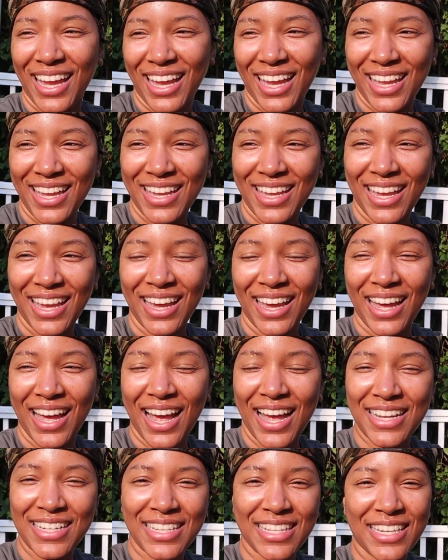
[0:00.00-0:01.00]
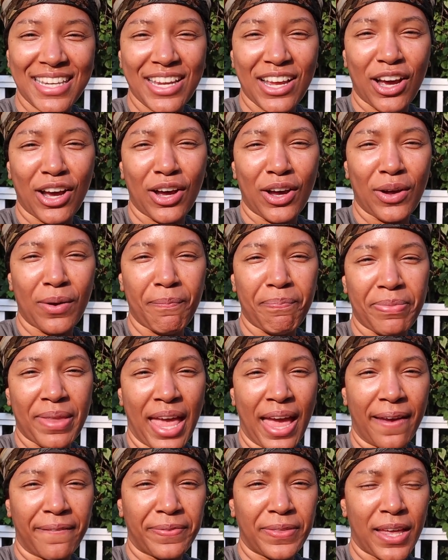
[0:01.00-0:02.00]
And yeah, I see y'all
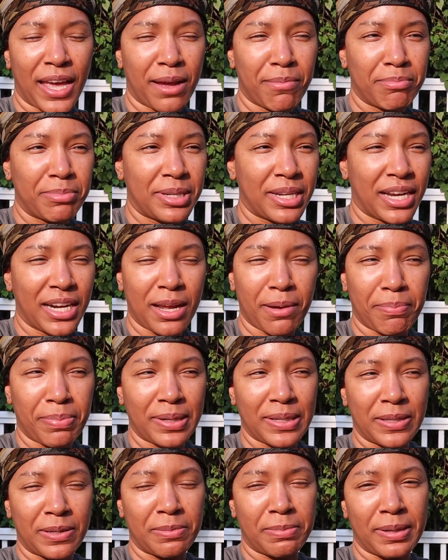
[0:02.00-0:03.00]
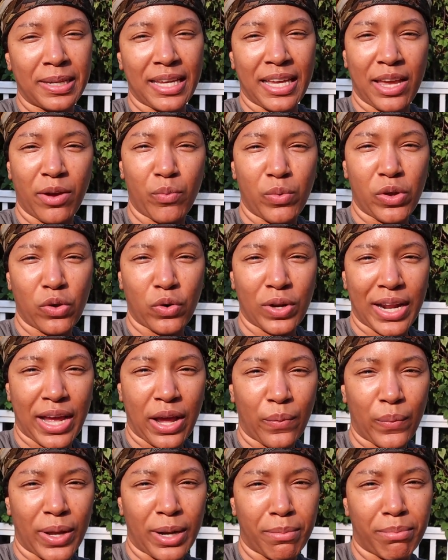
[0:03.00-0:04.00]
after I'm done up a little bit and we on
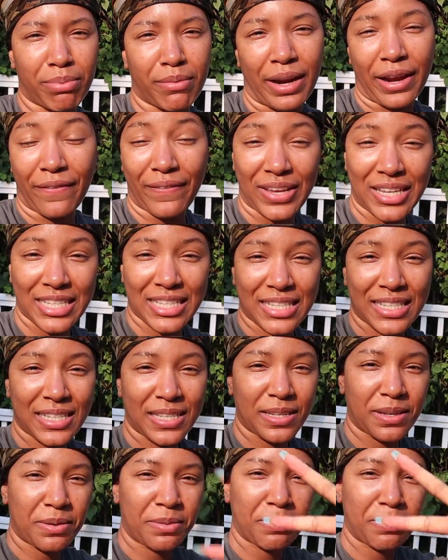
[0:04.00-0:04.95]
our way to breakfast.